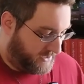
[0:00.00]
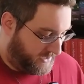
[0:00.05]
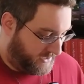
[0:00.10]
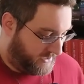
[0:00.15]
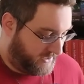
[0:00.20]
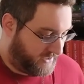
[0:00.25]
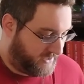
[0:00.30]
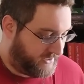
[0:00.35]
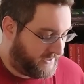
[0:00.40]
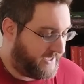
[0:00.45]
I
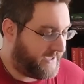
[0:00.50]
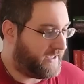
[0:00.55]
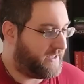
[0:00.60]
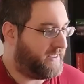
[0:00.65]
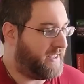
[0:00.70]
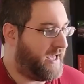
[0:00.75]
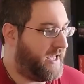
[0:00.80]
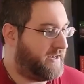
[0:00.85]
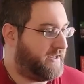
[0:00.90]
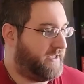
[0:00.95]
think
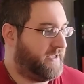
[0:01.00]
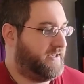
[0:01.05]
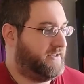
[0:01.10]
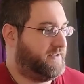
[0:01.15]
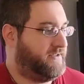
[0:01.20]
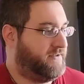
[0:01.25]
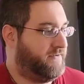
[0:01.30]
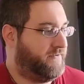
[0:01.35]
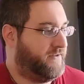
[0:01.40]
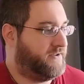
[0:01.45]
that is
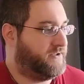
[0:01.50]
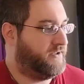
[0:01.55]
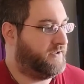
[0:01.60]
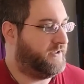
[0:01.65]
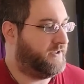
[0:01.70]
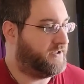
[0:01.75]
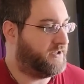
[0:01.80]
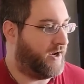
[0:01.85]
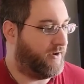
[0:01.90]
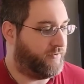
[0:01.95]

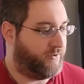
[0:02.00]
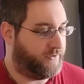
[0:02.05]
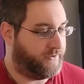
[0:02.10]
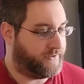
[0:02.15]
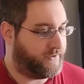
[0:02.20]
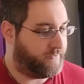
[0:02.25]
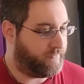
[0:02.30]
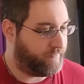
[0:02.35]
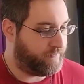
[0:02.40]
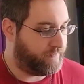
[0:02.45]
sufficiently shuffled.